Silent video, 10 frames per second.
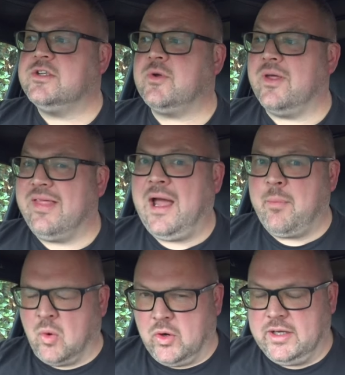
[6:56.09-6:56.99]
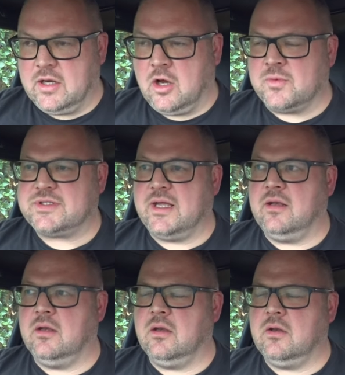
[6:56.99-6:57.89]
So at that point, I was
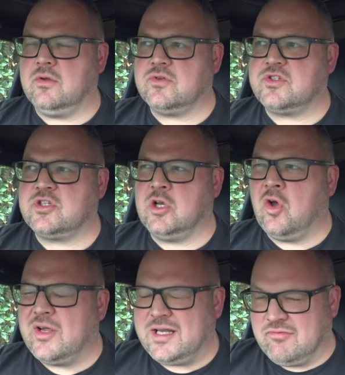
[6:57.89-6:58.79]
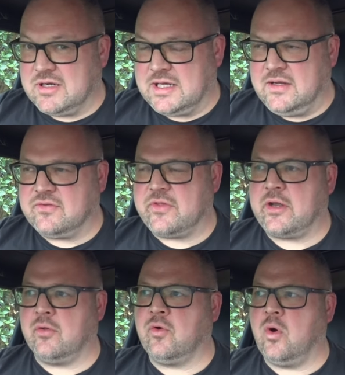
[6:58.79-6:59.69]
then slightly relieved, and
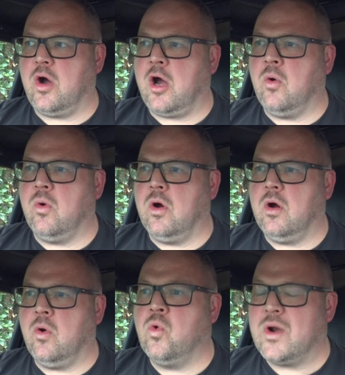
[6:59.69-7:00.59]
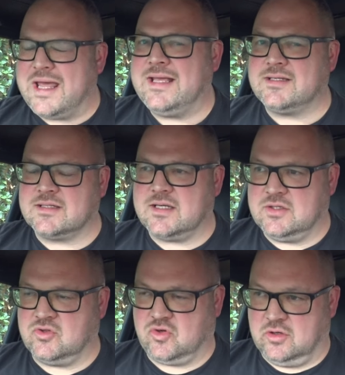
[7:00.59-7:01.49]
then I thought, oh, all it is
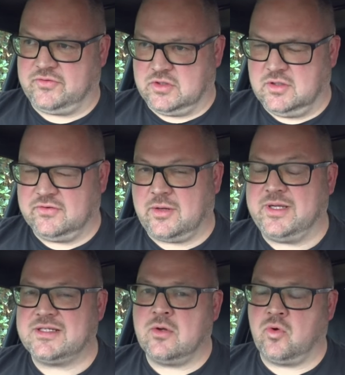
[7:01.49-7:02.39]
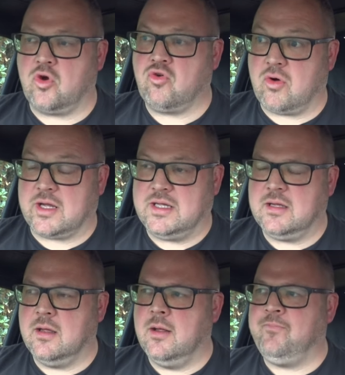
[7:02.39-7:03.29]
is a drive shaft. I mean, still not great,
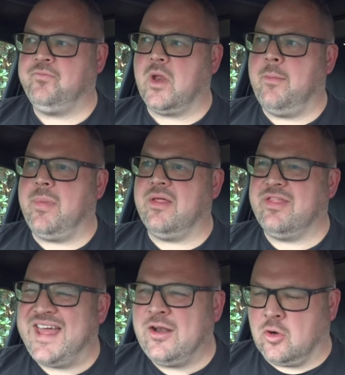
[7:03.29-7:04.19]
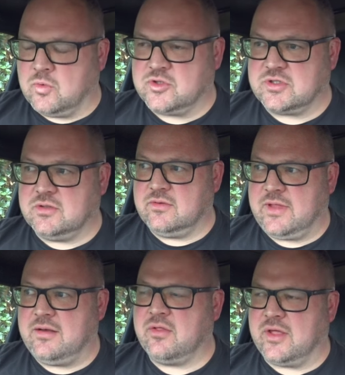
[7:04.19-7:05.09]
but then I was
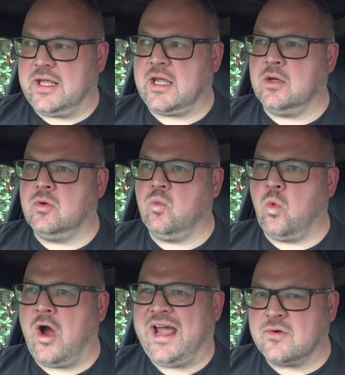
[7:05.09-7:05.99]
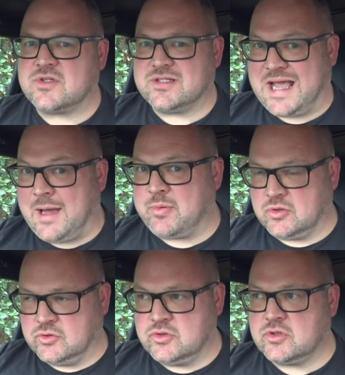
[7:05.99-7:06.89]
then thinking, what else has
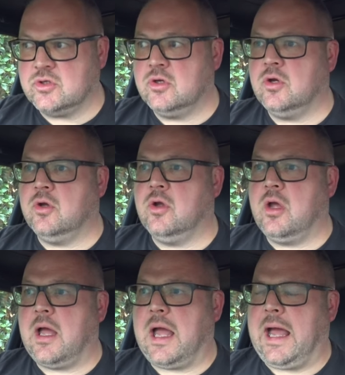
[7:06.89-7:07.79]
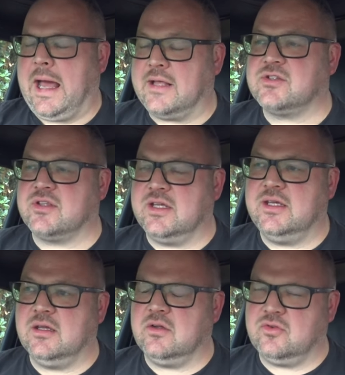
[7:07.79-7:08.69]
happened as
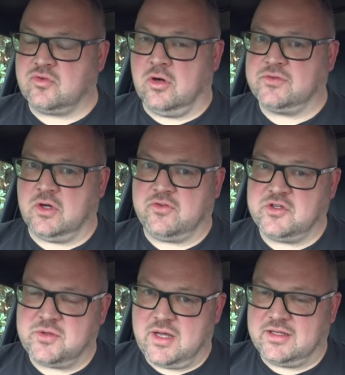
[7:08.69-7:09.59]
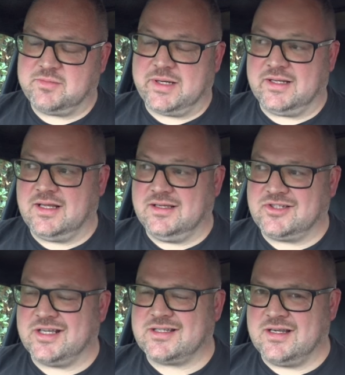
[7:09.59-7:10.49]
the drive shaft has been
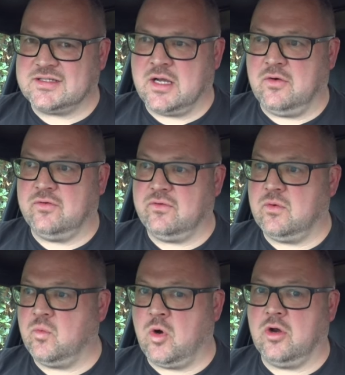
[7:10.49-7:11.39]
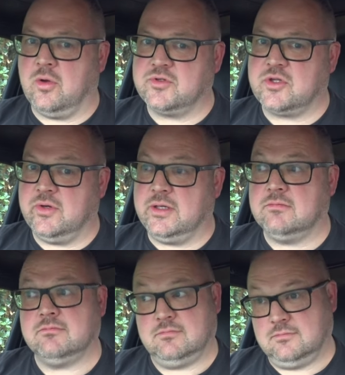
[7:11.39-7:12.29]
ejecting itself while I was
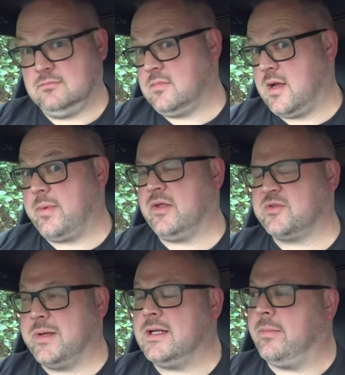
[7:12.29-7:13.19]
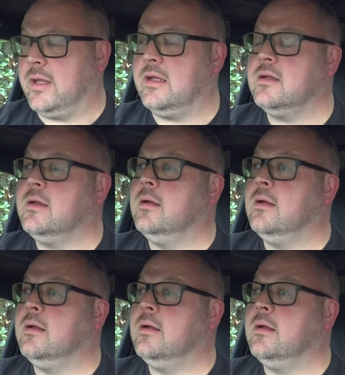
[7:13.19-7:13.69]
doing about the speed limit?